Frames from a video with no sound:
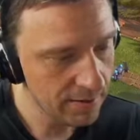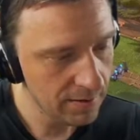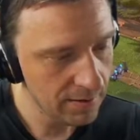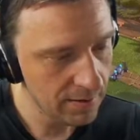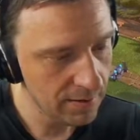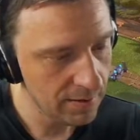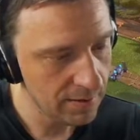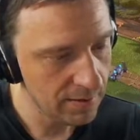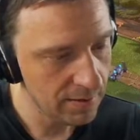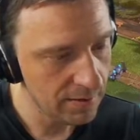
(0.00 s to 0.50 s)

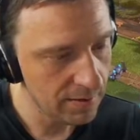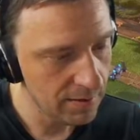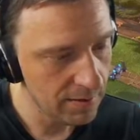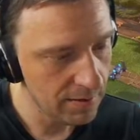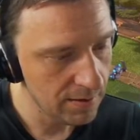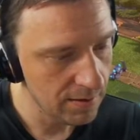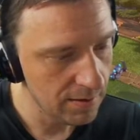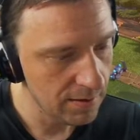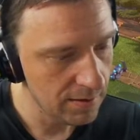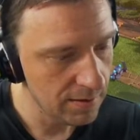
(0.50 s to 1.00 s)

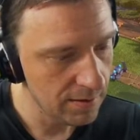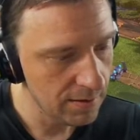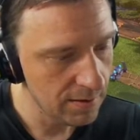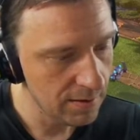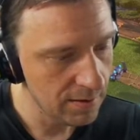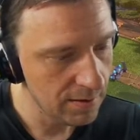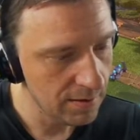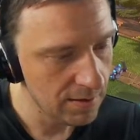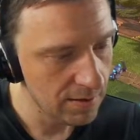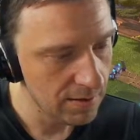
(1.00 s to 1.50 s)

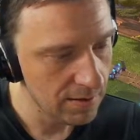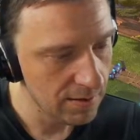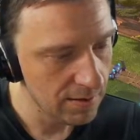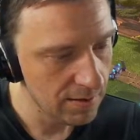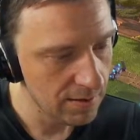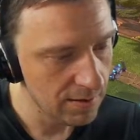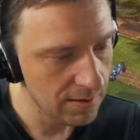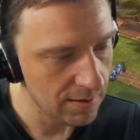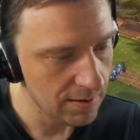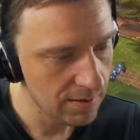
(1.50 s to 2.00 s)

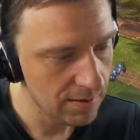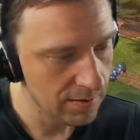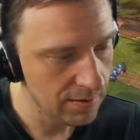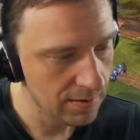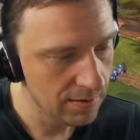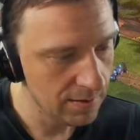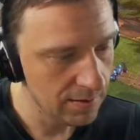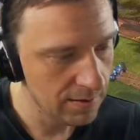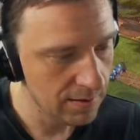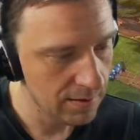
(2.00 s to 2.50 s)

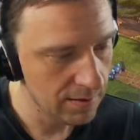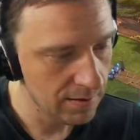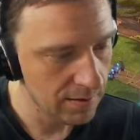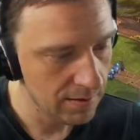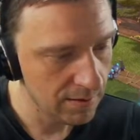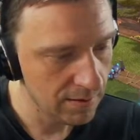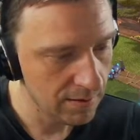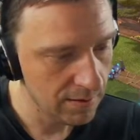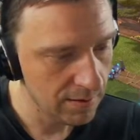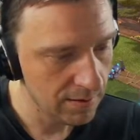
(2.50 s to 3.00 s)

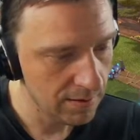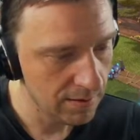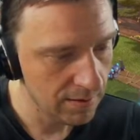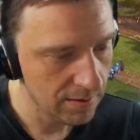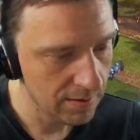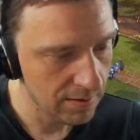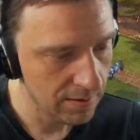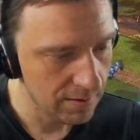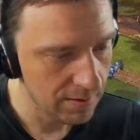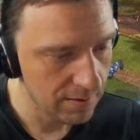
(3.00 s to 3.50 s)

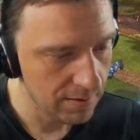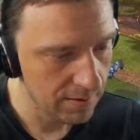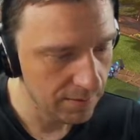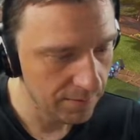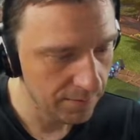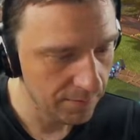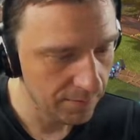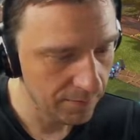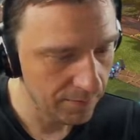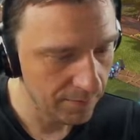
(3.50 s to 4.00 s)

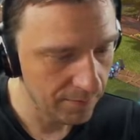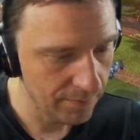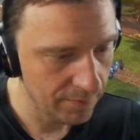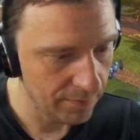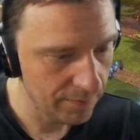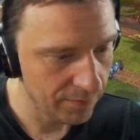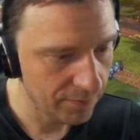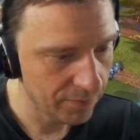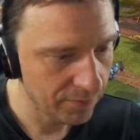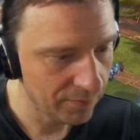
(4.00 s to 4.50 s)

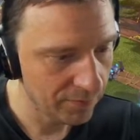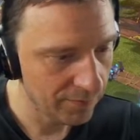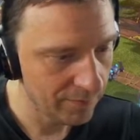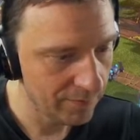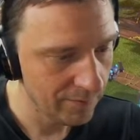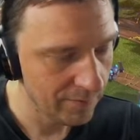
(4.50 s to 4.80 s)
(no one is talking)